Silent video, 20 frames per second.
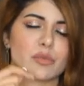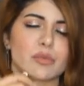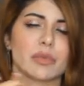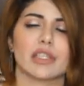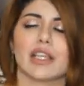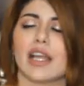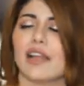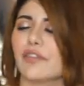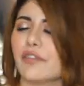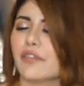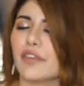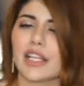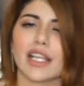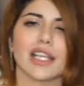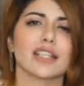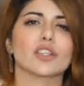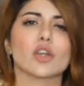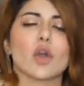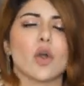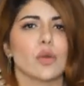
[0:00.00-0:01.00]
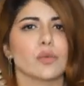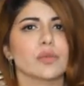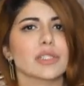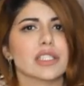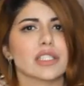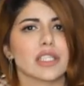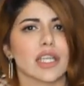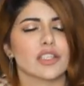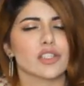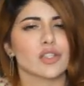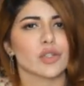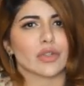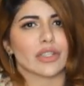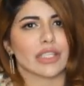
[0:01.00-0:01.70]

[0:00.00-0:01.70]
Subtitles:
but I feel like they always tend to